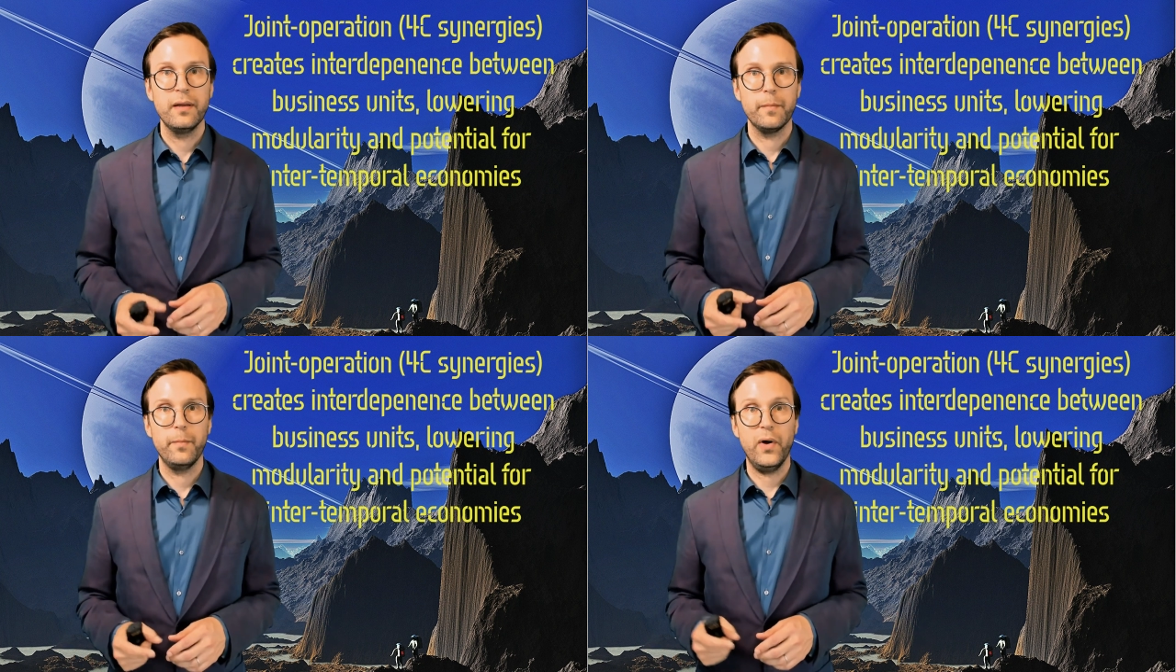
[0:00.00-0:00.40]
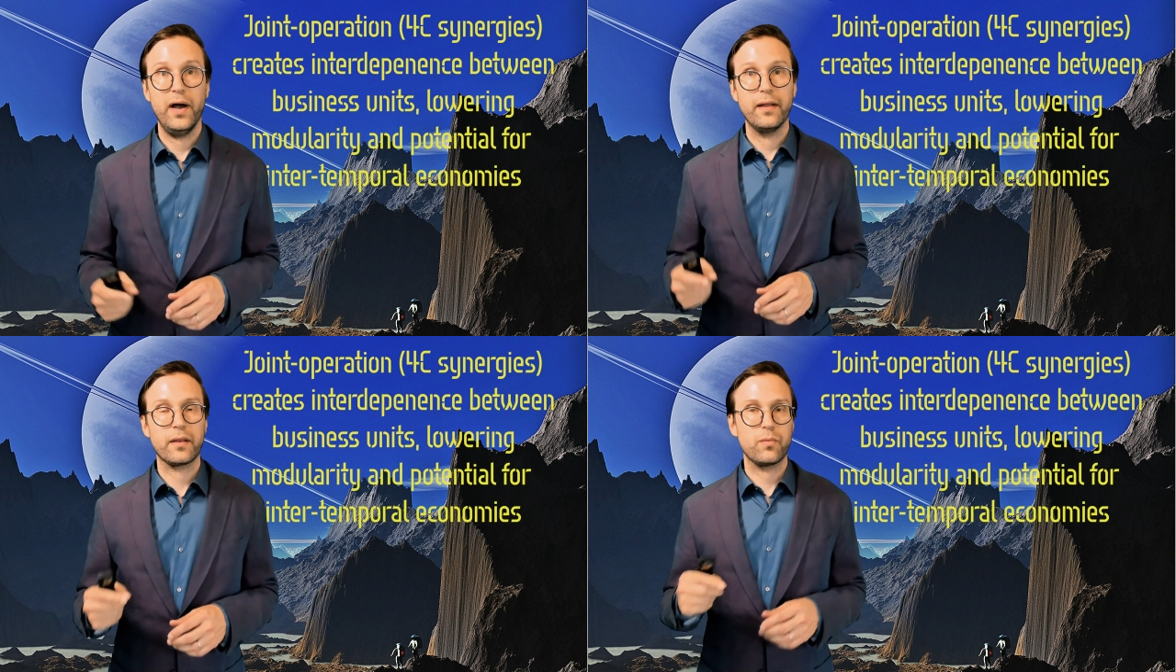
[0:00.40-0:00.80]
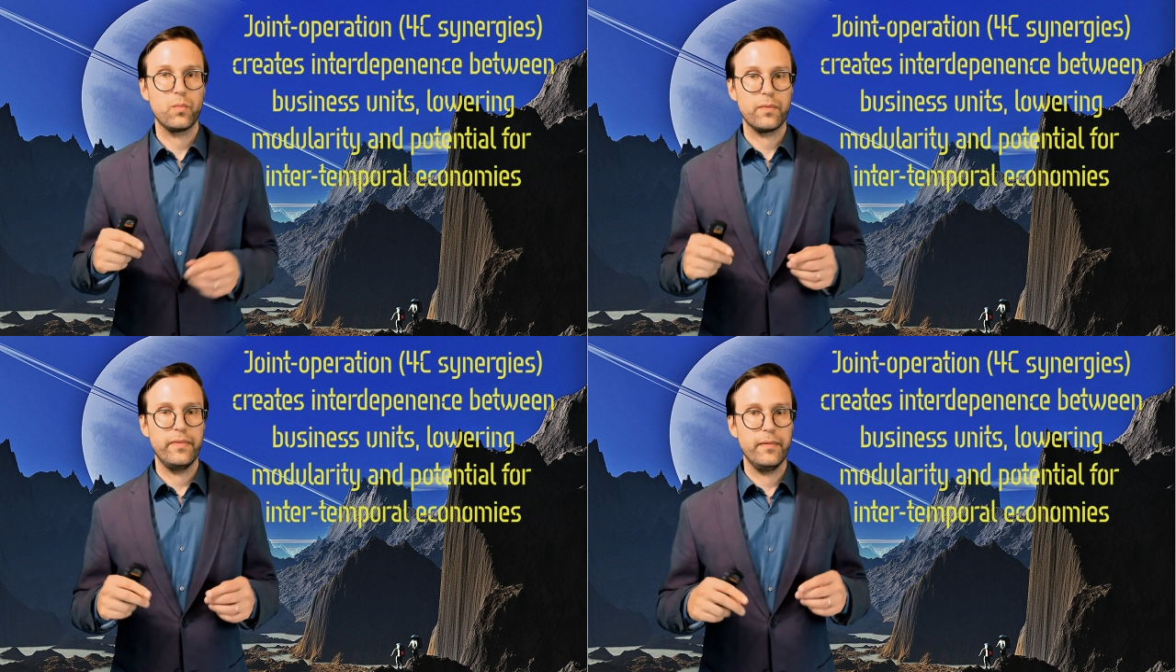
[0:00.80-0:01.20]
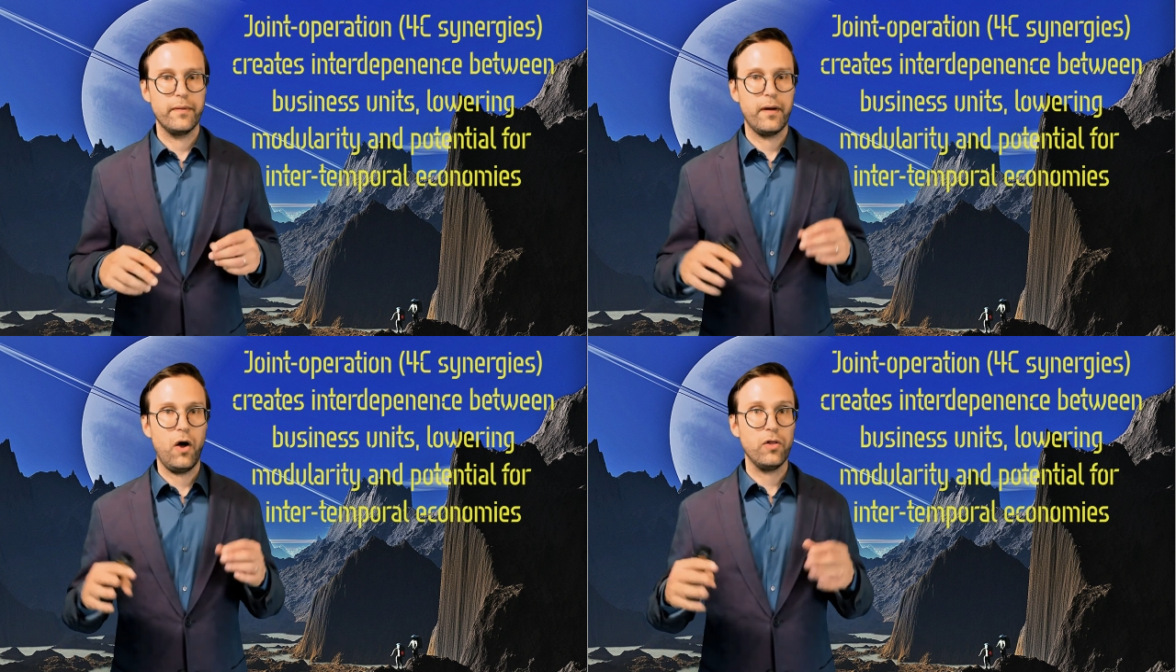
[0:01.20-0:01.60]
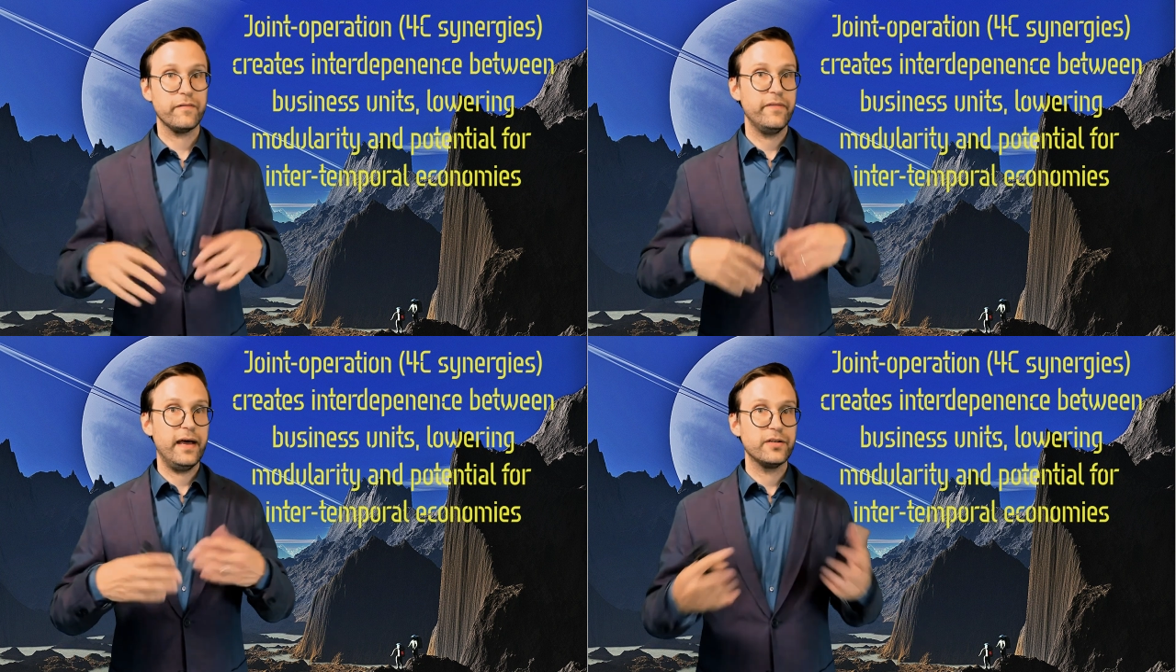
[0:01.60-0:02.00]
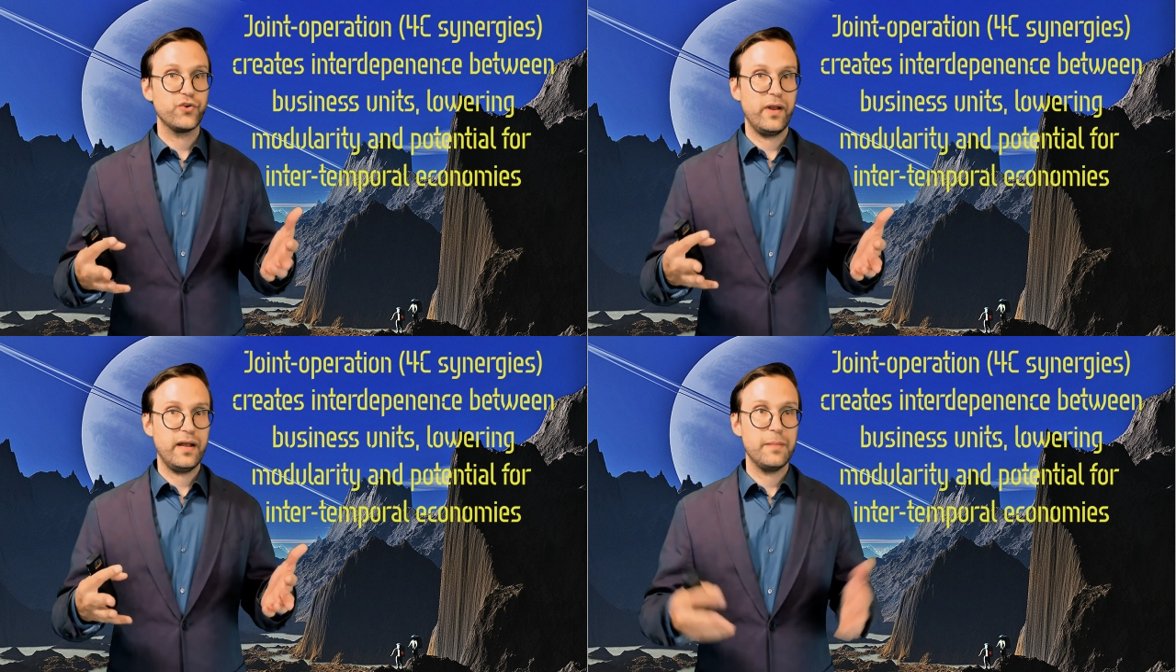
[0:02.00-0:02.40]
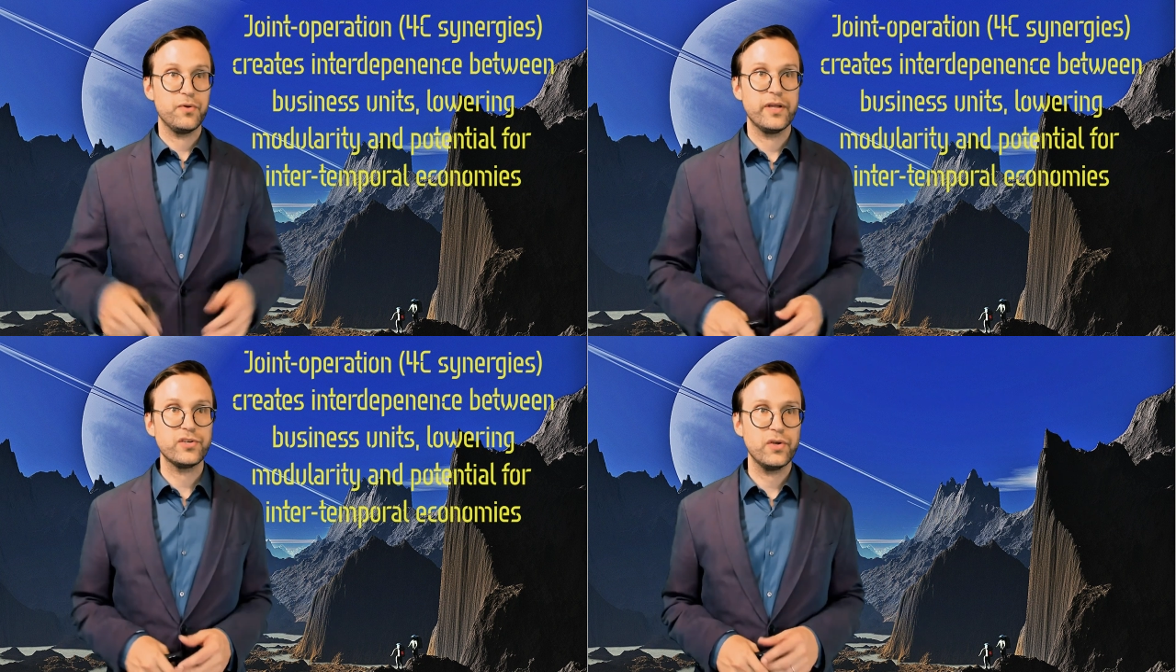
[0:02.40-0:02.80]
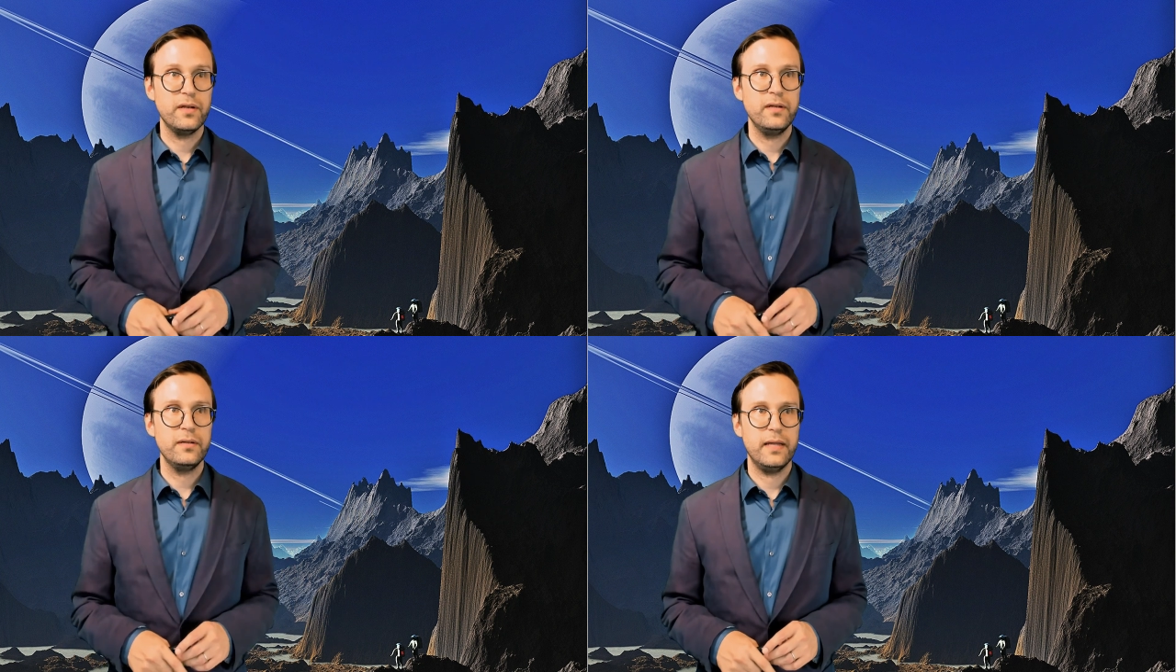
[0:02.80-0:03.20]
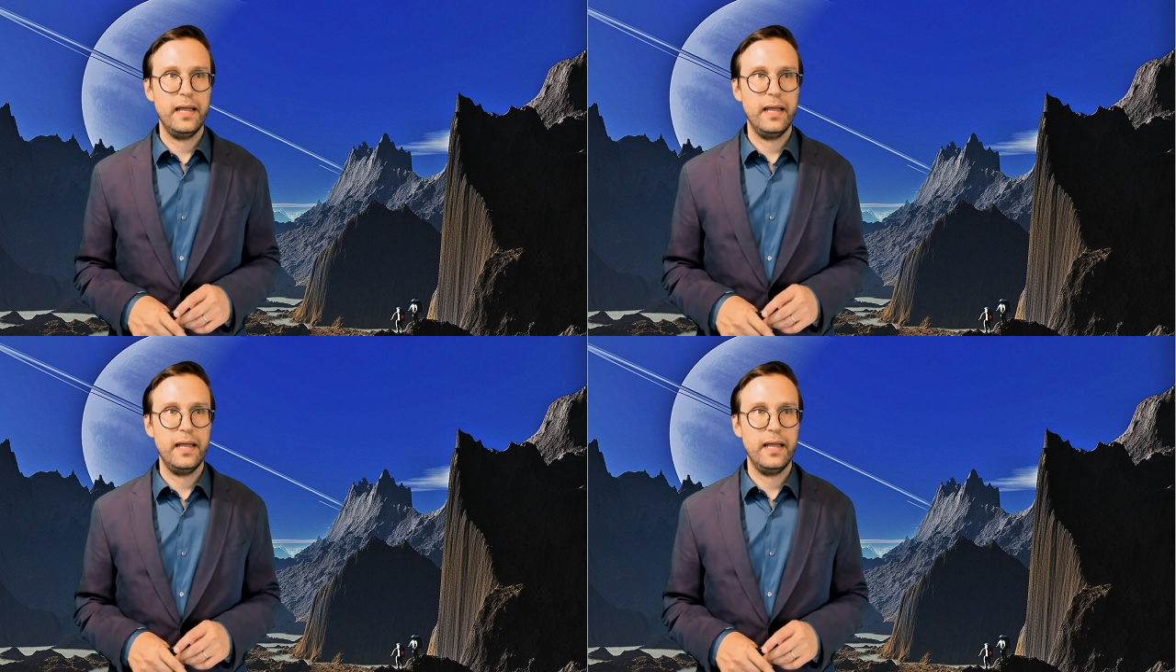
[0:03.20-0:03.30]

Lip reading: but all of that joint operation